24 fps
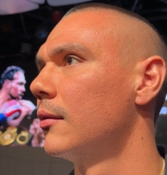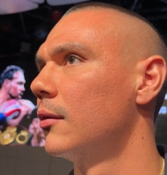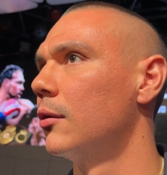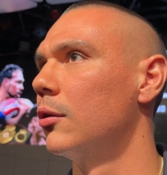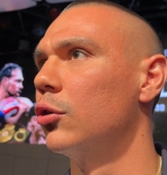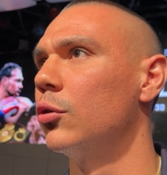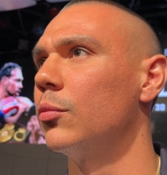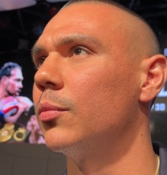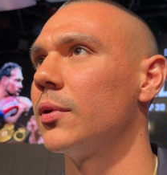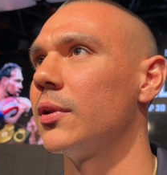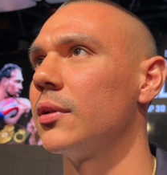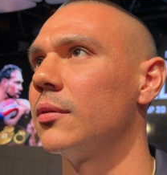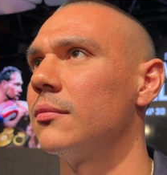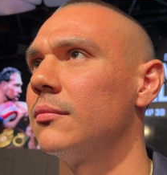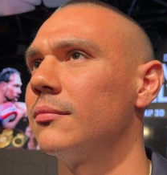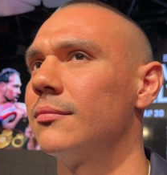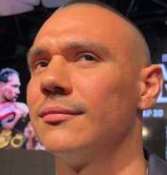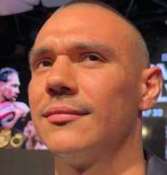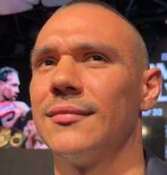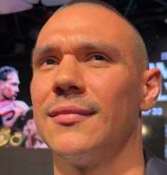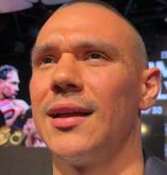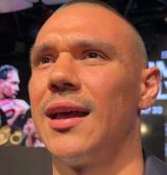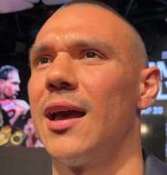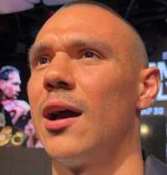Lubin
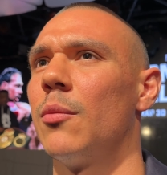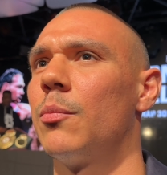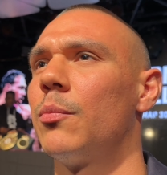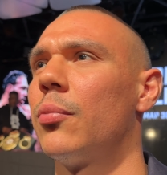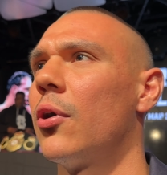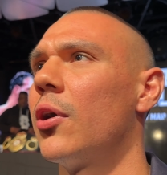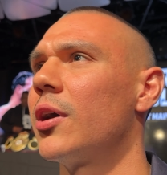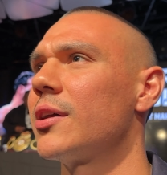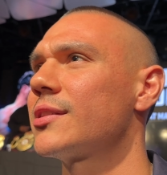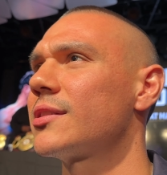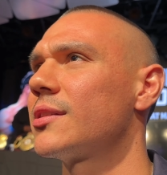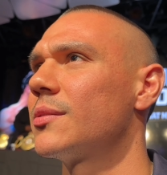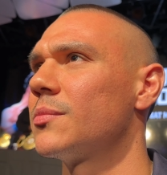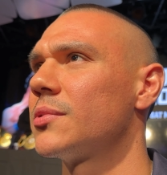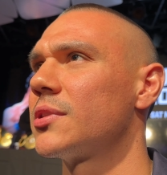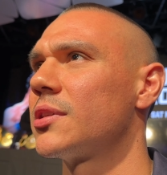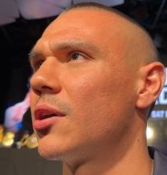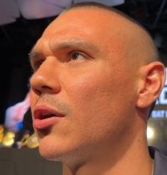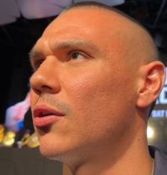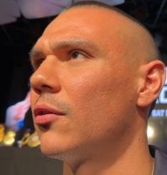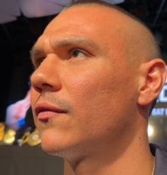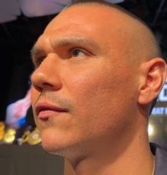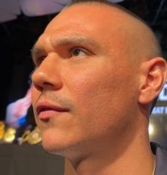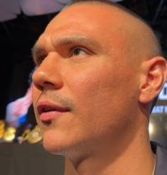outpriced
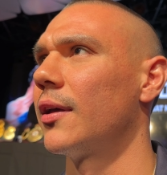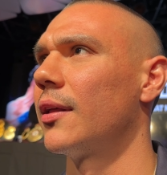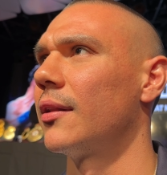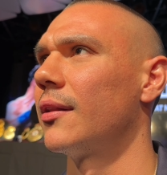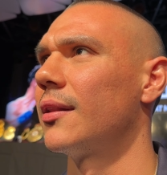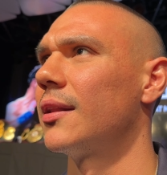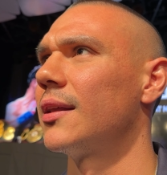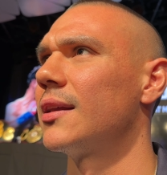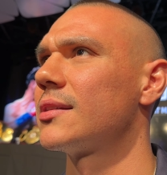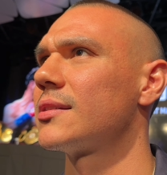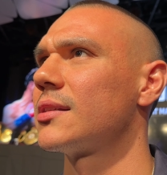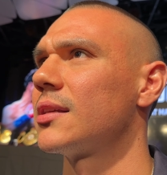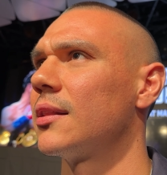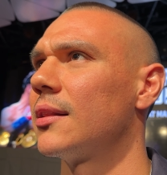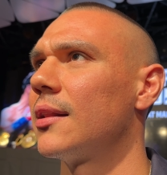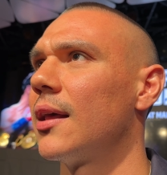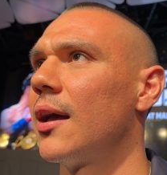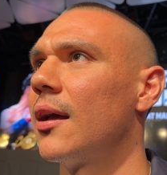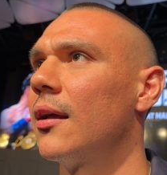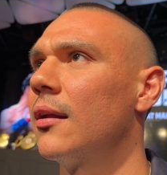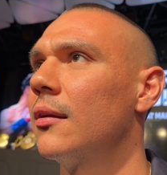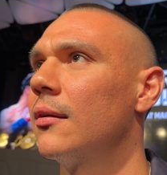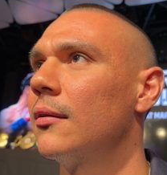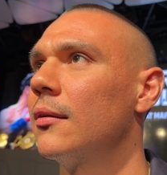himself and this and
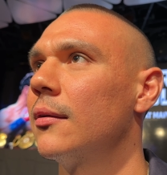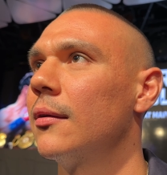that.